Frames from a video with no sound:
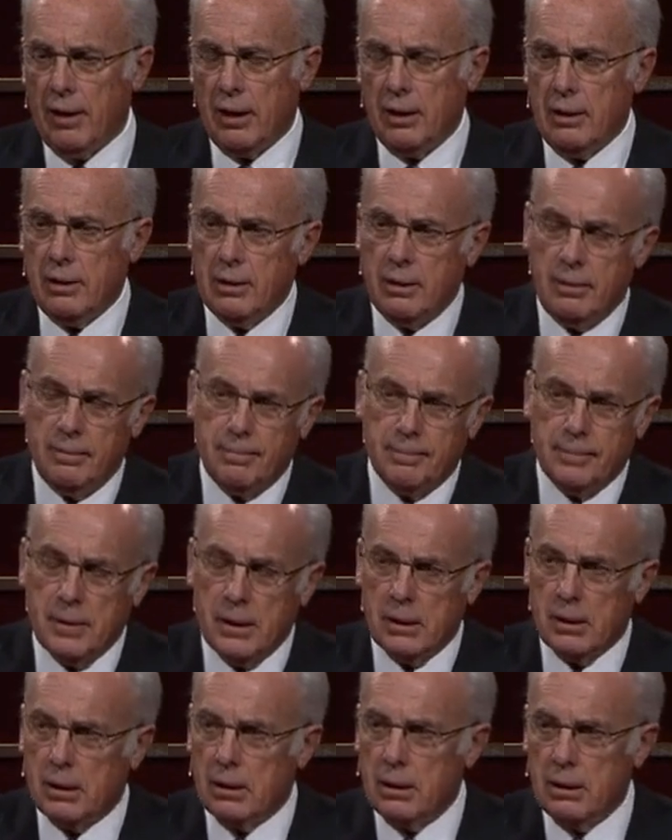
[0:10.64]
that
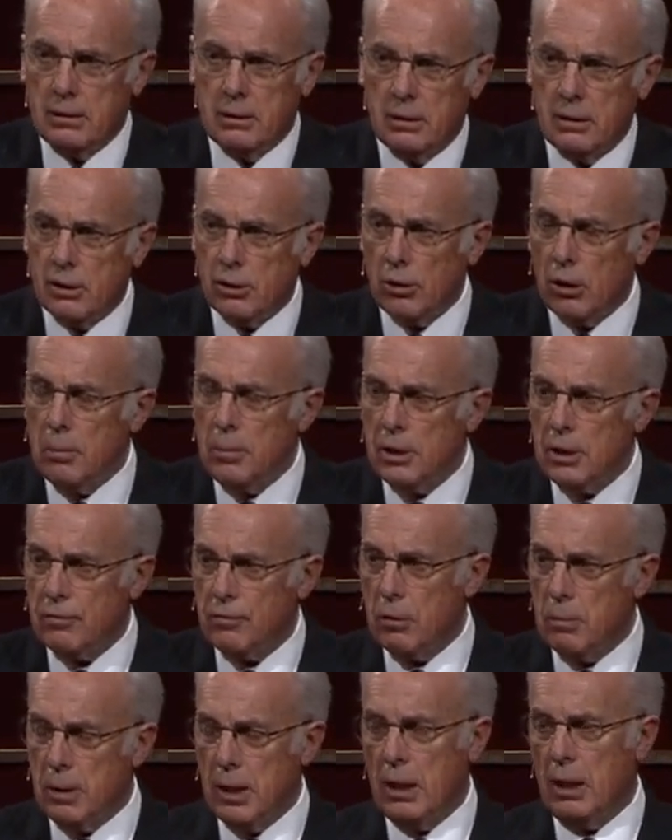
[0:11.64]
sermons
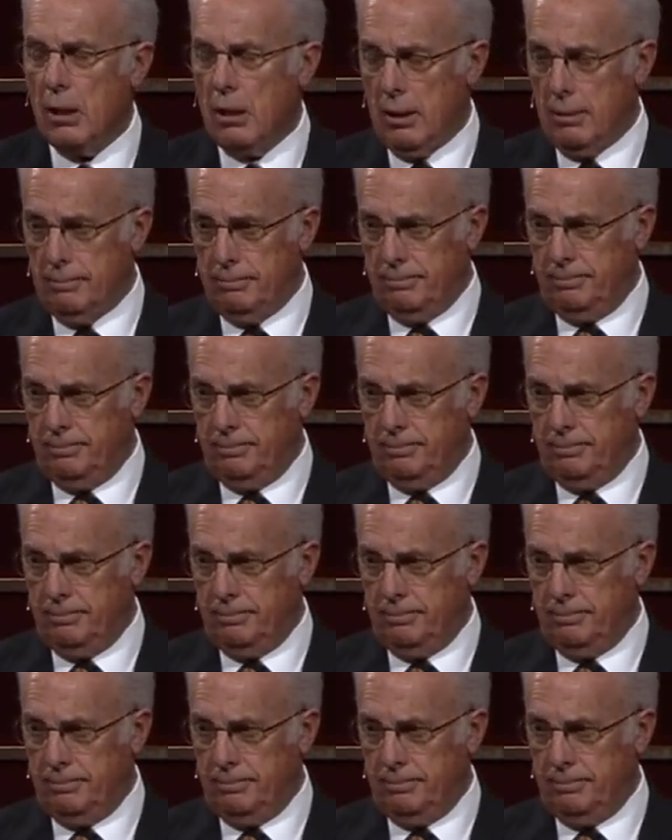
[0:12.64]
for me are